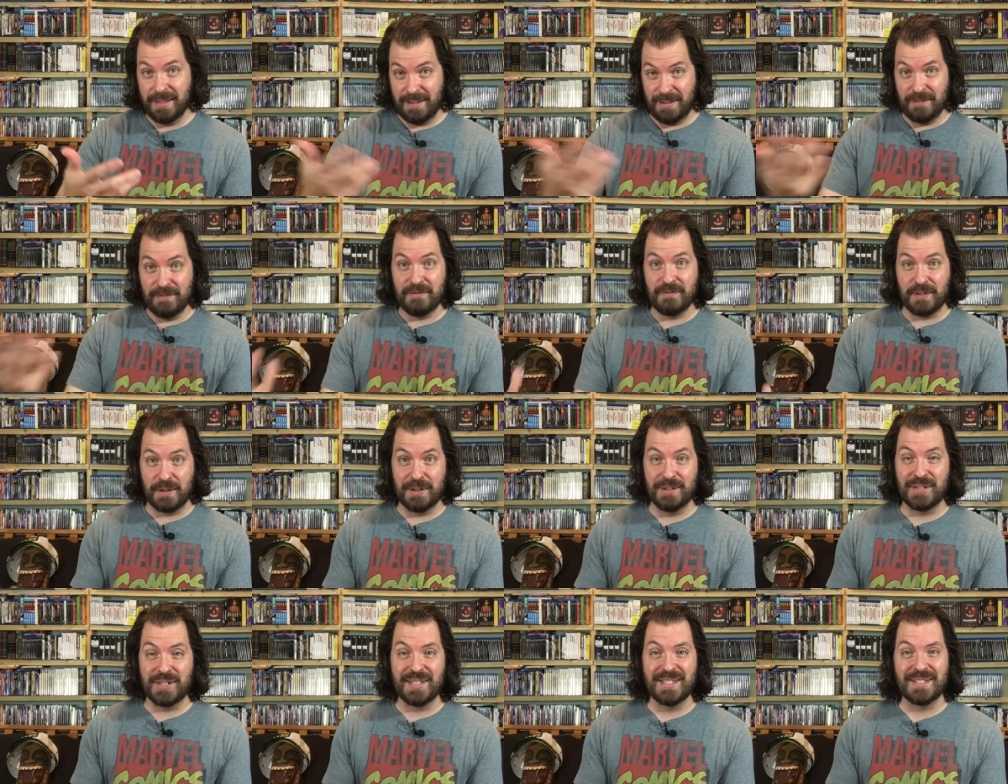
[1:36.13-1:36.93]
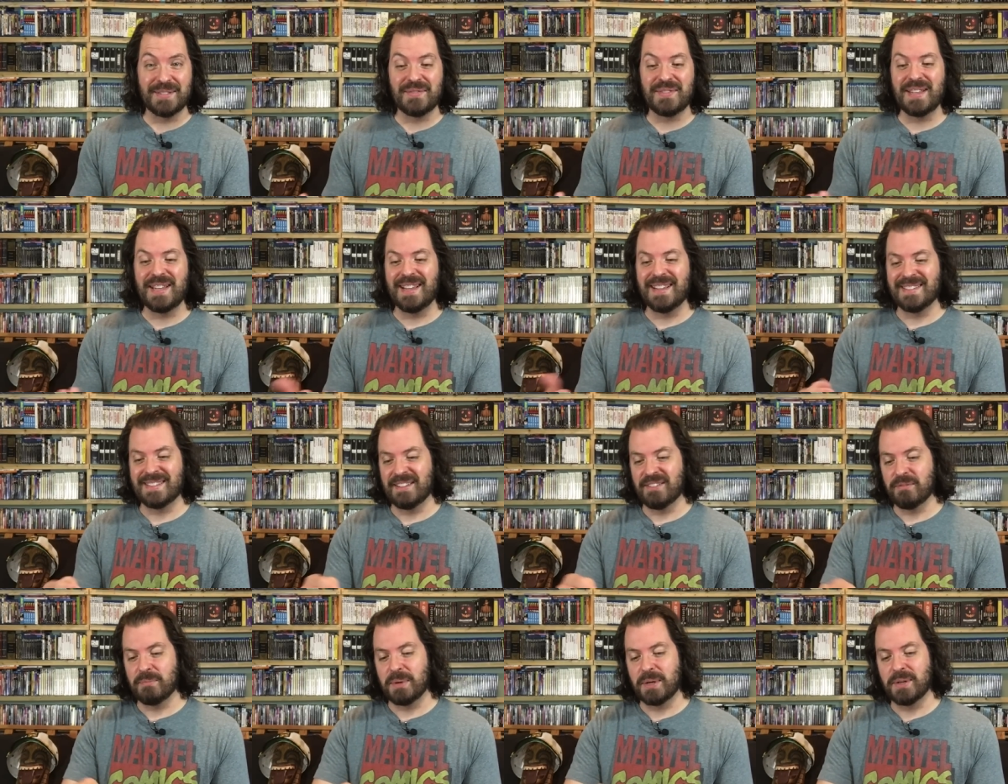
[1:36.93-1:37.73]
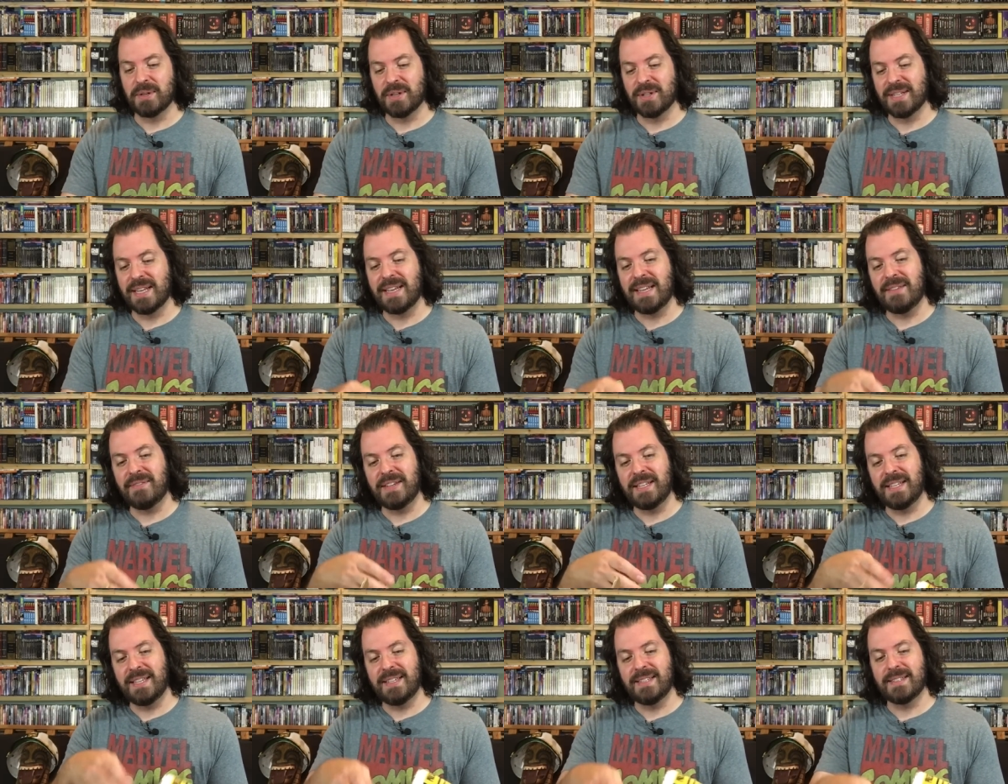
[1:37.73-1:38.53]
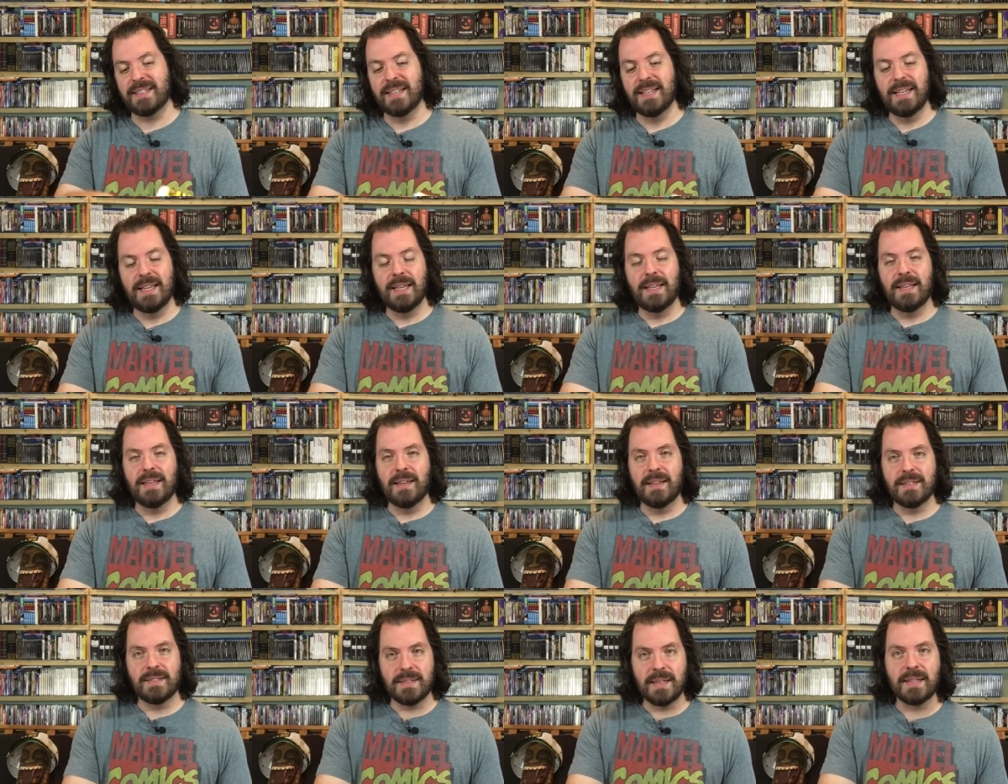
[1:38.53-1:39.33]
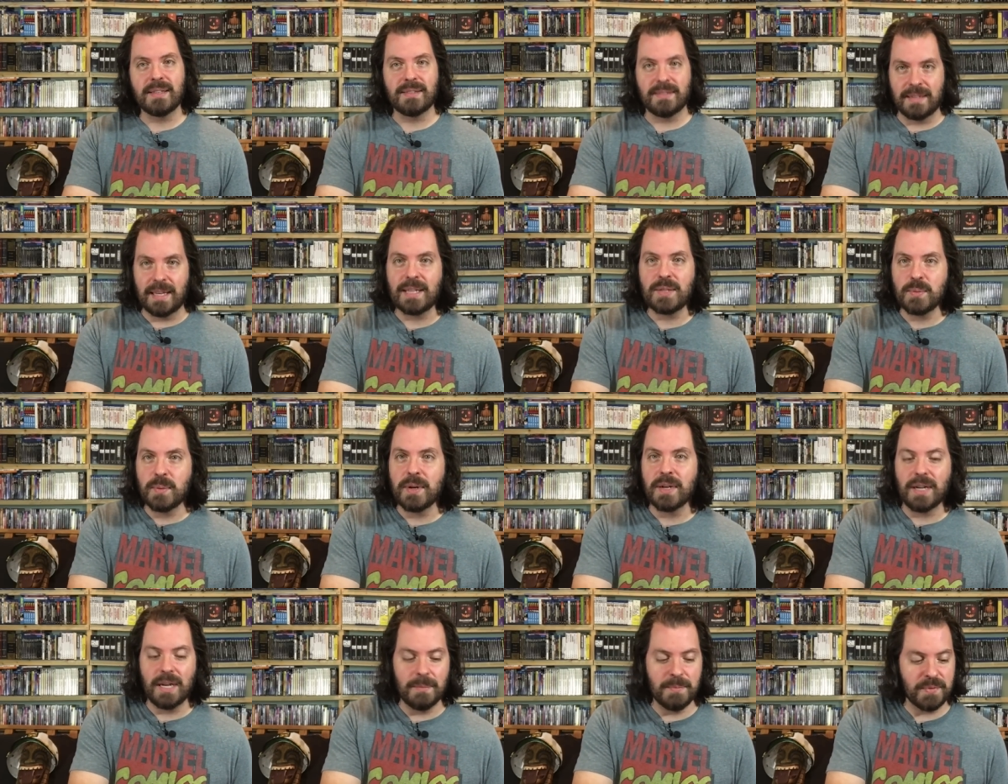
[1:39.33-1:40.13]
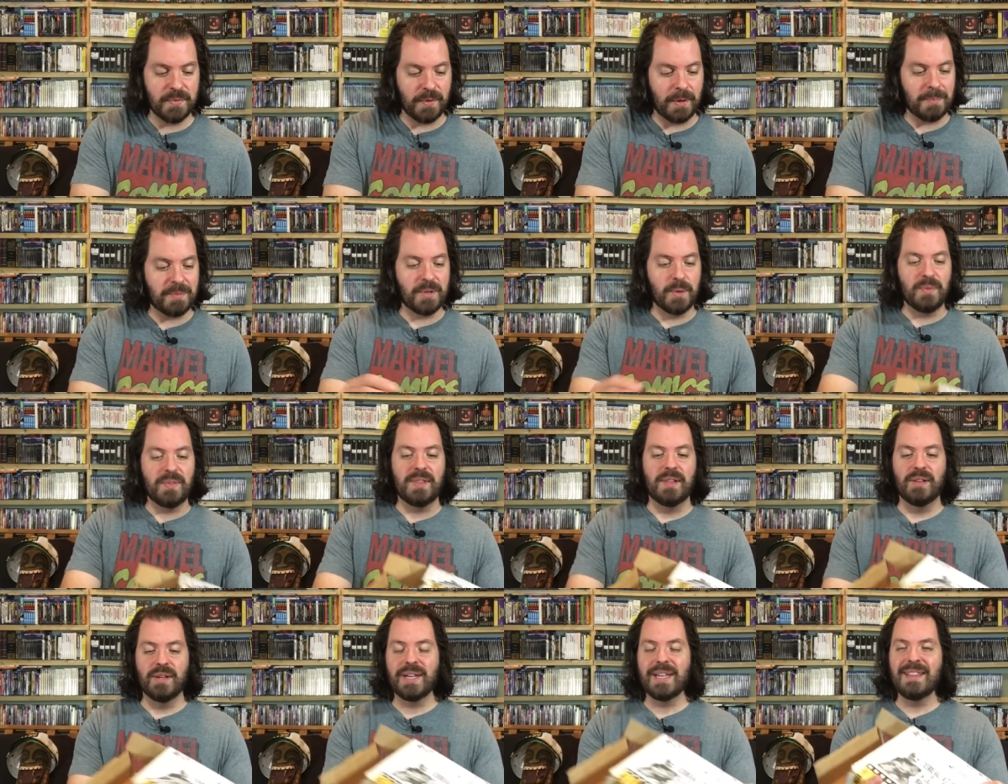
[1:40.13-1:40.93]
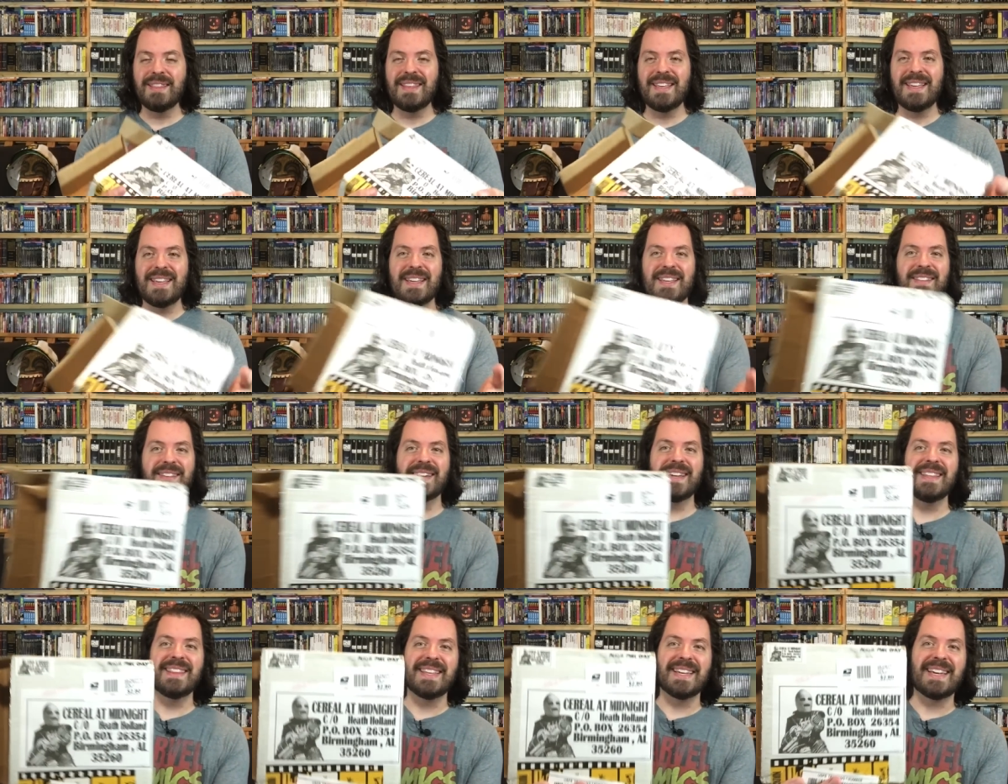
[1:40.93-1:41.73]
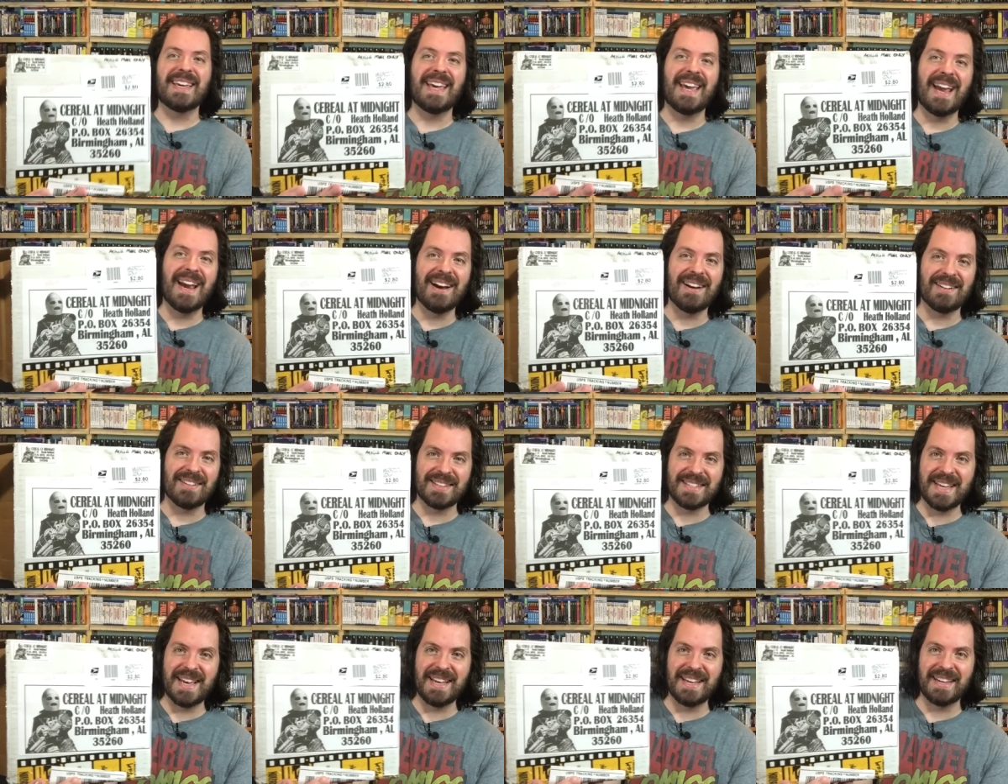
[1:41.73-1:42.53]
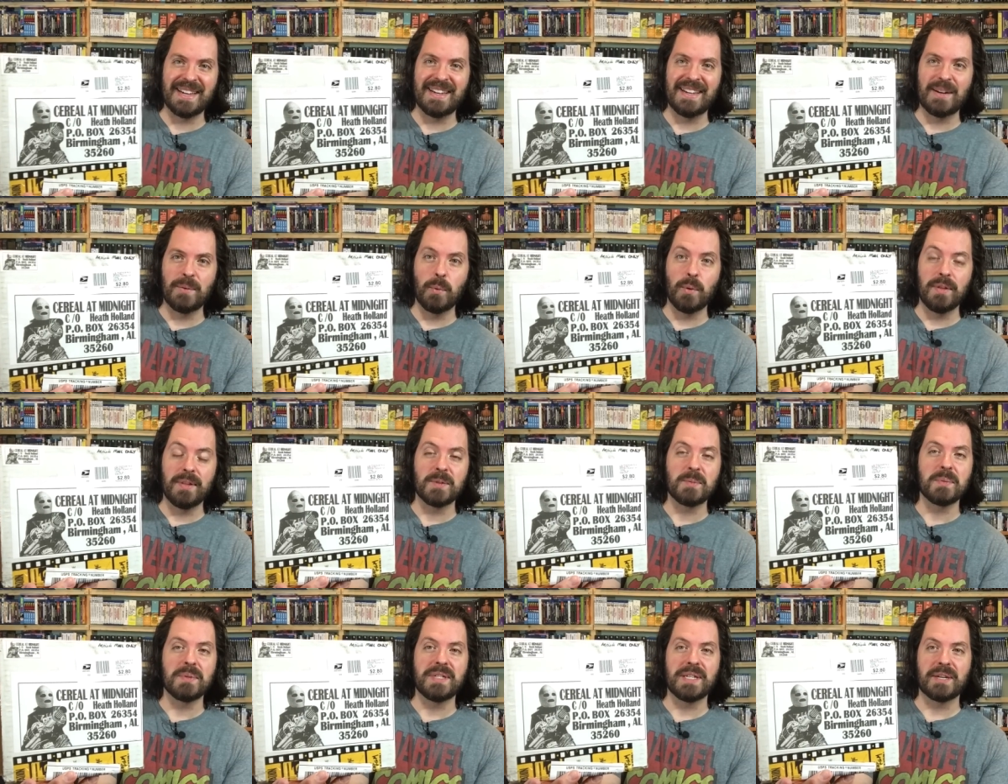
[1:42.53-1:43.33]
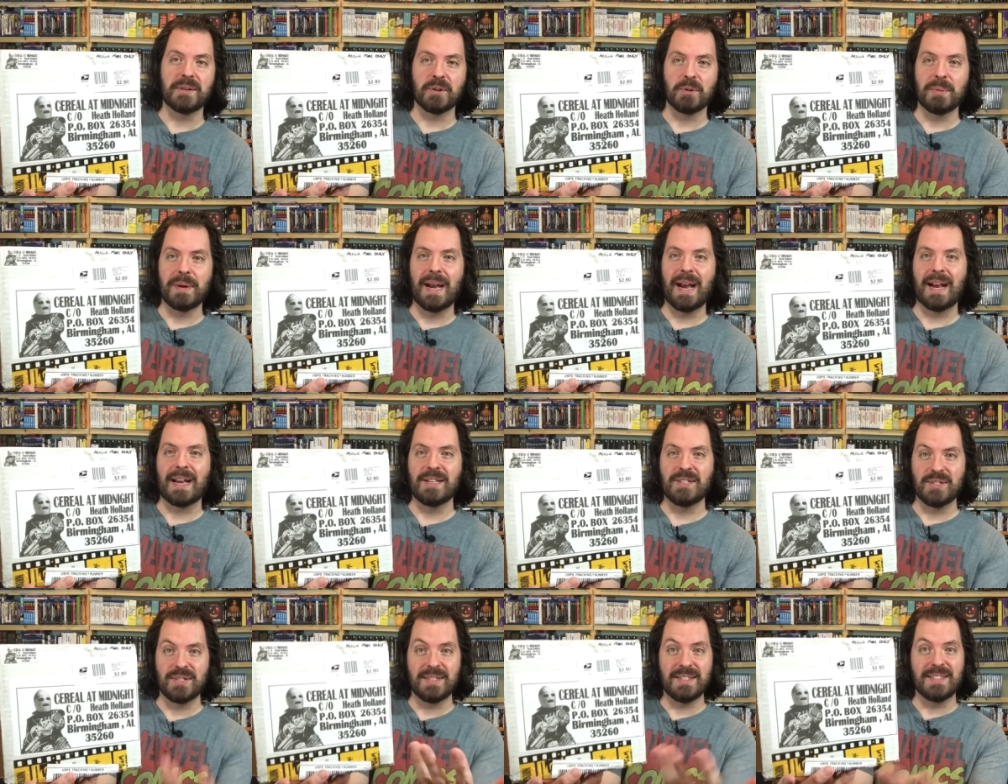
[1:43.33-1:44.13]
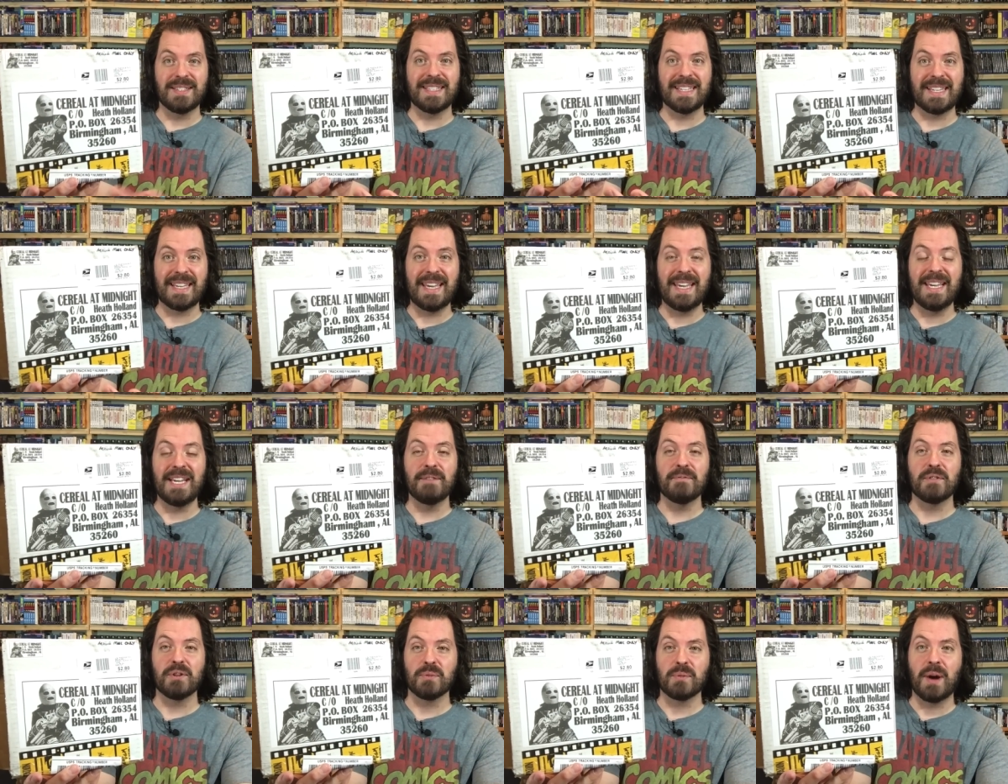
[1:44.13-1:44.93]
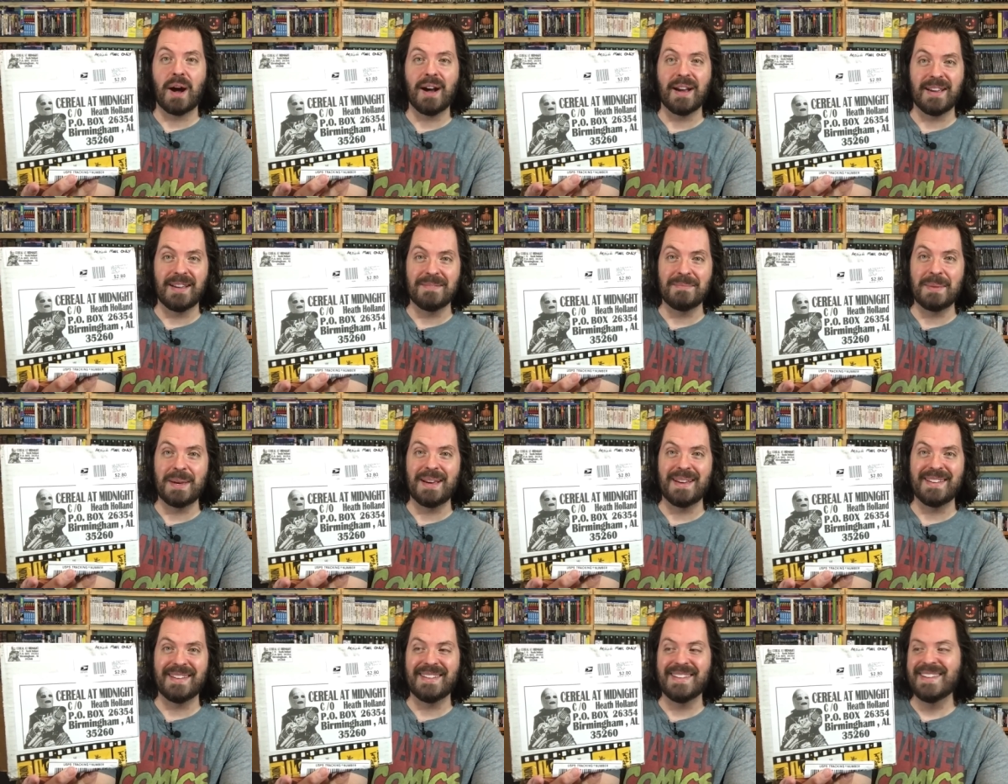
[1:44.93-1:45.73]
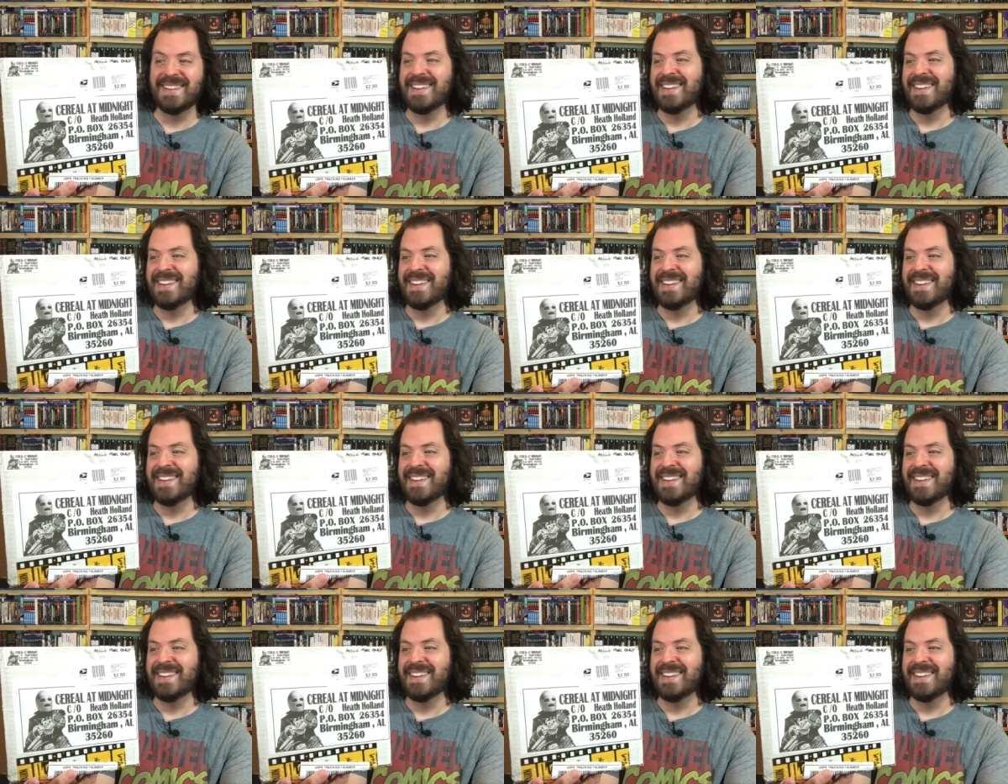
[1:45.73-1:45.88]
versions of things that are burned onto DVDs. So that's where it comes from. So look at the care taken with this particular package. This is the King of the Rocket Men,